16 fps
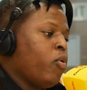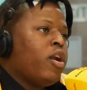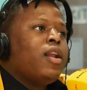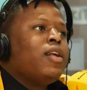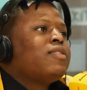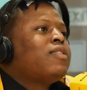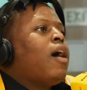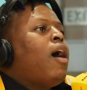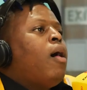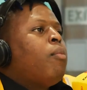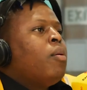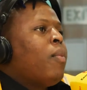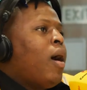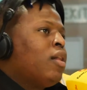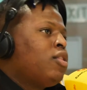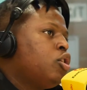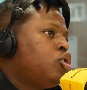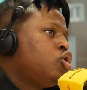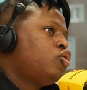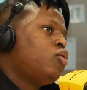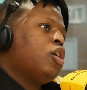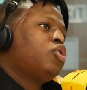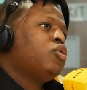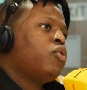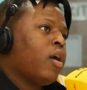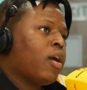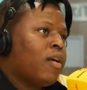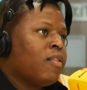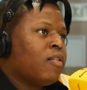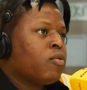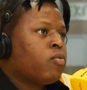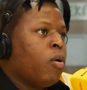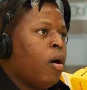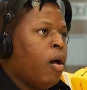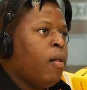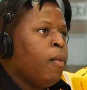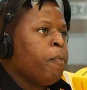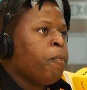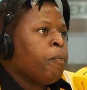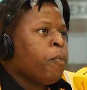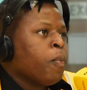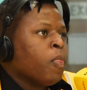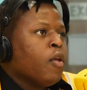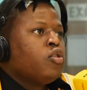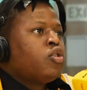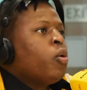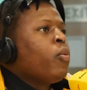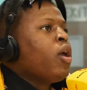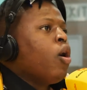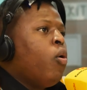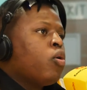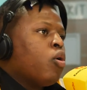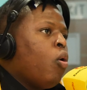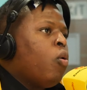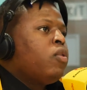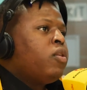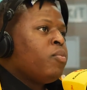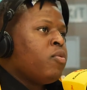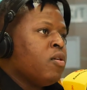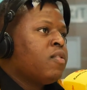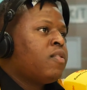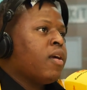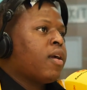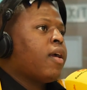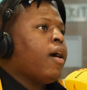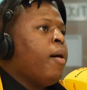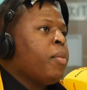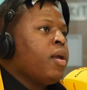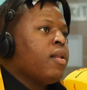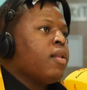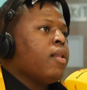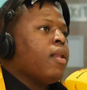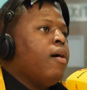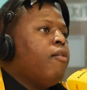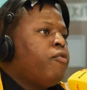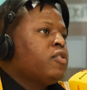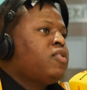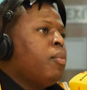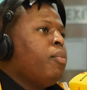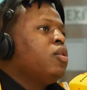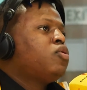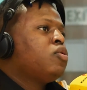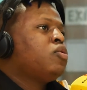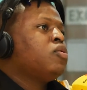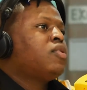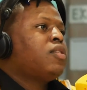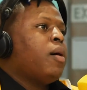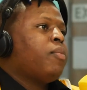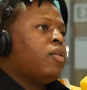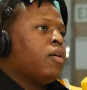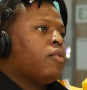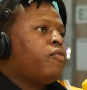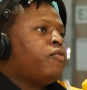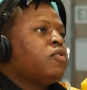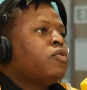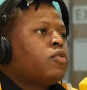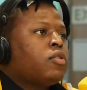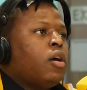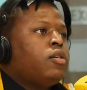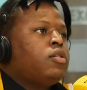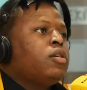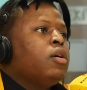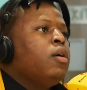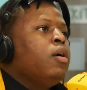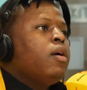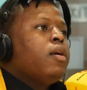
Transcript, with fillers: We released the album under Destruction Records as well, so we own all the music. I mean, for someone to do something for such